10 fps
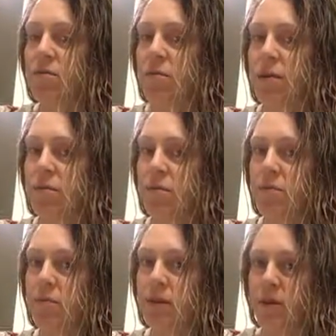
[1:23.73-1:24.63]
want
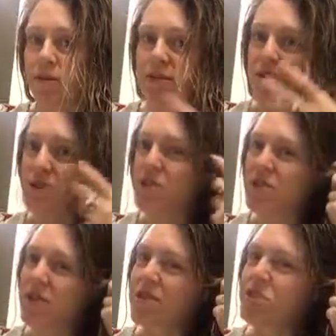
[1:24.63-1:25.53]
to, it's
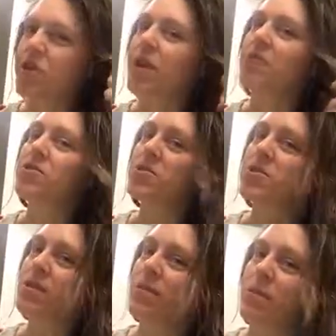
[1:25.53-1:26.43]
starting to dry
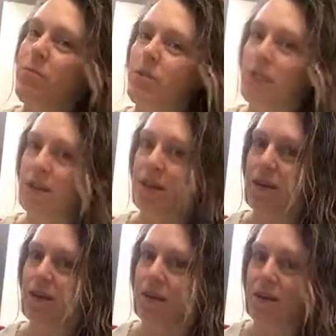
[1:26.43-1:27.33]
just a little bit more than I'd
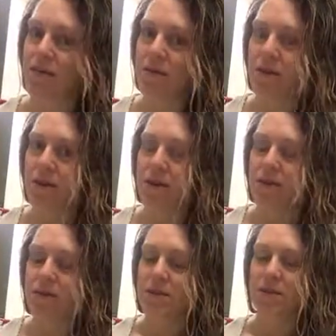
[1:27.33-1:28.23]
like right now
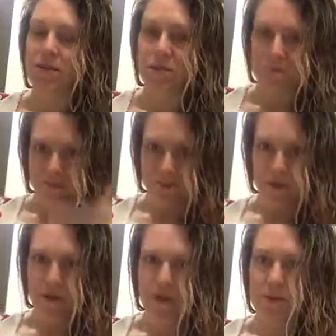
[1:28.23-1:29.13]
to
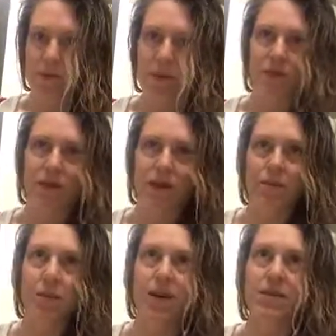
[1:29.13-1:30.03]
show you this, but that's
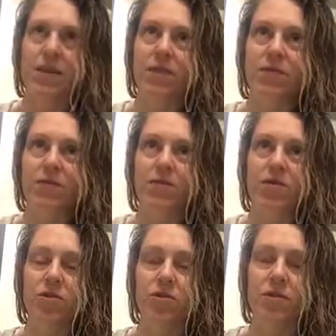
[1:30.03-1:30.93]
fine because I can
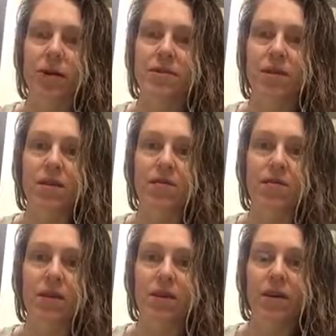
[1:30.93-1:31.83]
show you ways of,
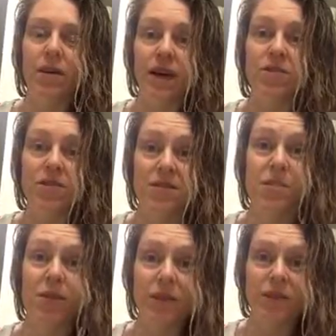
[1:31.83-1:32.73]
actually this is
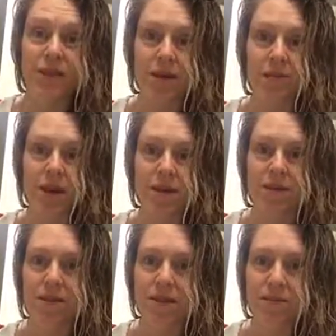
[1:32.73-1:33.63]
the perfect time because
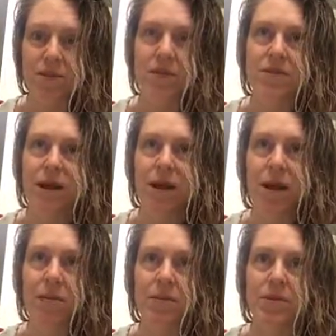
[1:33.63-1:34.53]
a lot of times if this will
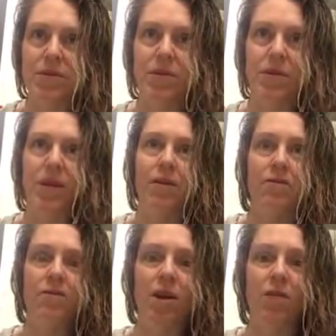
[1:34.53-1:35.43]
happen to you, you get out of
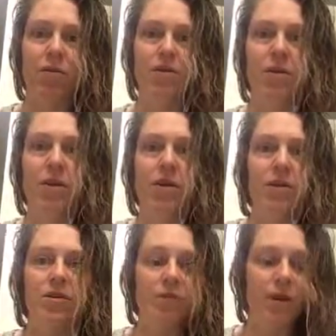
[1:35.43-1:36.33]
the shower,
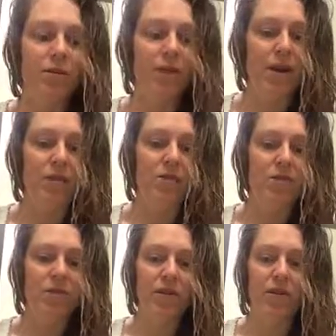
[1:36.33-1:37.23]
you're running around
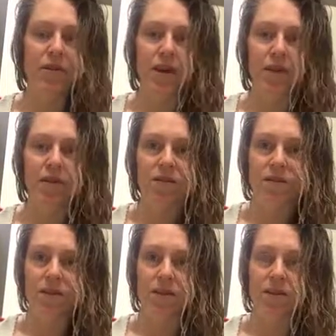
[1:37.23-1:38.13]
doing your thing and all of a
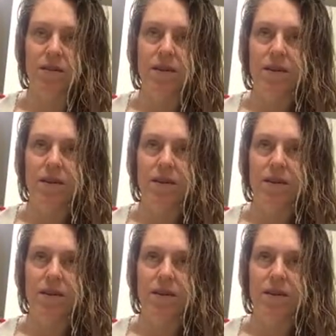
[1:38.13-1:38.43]
sudden